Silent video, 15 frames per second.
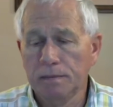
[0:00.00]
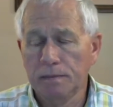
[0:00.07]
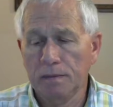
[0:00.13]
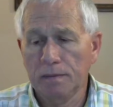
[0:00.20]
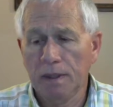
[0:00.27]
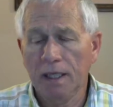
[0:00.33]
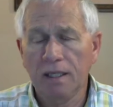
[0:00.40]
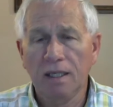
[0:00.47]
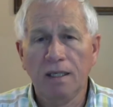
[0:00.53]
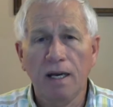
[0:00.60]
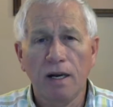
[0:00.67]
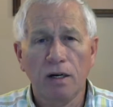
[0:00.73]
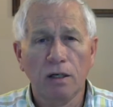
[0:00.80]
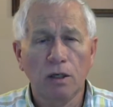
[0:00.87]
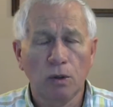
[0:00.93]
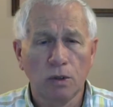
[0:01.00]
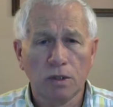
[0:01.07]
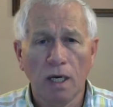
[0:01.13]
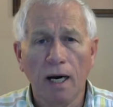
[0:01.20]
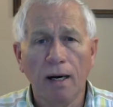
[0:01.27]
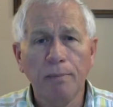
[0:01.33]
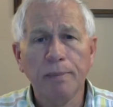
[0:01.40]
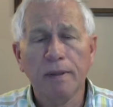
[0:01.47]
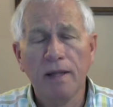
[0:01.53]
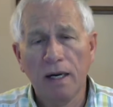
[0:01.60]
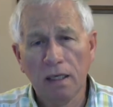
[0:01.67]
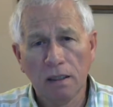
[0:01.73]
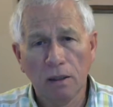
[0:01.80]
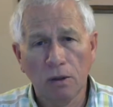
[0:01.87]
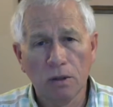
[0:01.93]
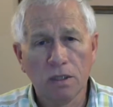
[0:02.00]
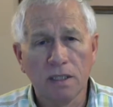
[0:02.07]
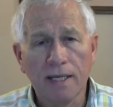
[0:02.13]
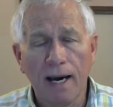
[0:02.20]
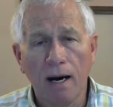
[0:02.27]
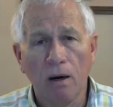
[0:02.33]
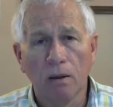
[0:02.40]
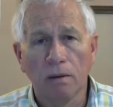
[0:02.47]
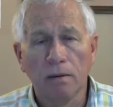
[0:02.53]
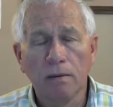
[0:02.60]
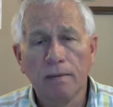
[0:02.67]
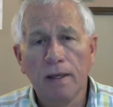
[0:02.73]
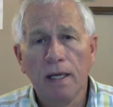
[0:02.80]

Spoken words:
indicator goes up and then it goes down.